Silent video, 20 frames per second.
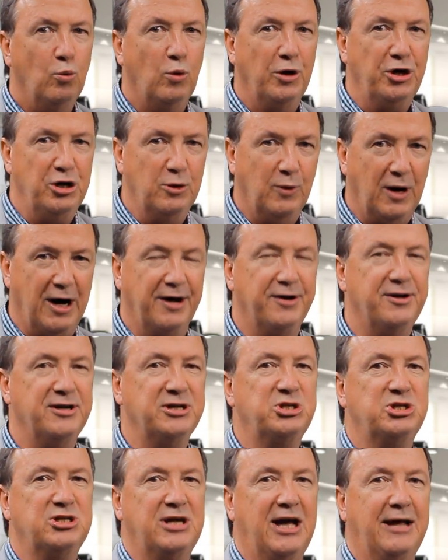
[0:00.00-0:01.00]
when you
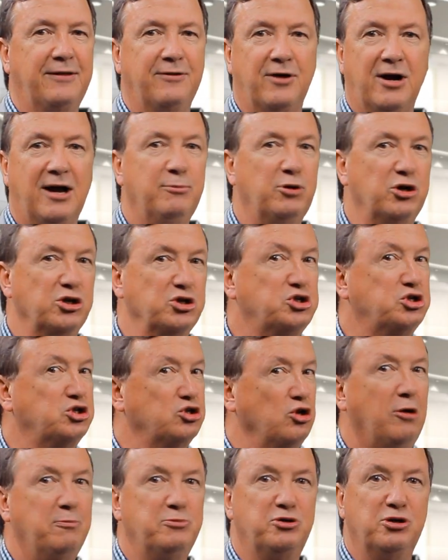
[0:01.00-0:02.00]
understand that I'm going to
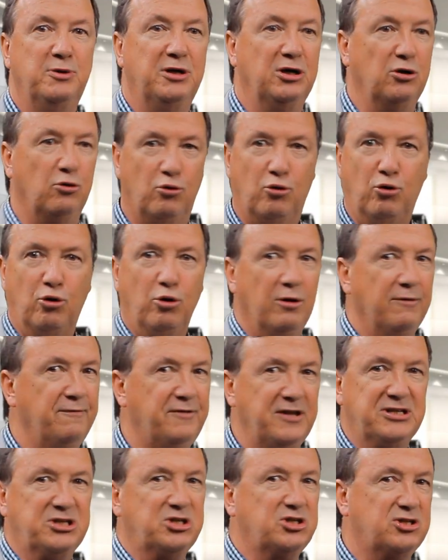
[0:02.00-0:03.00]
stop doing all
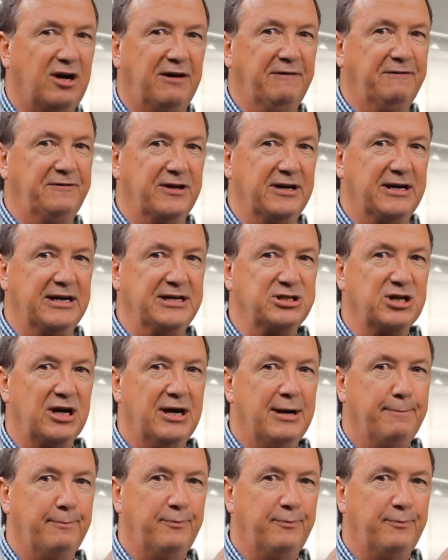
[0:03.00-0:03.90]
of this stuff that is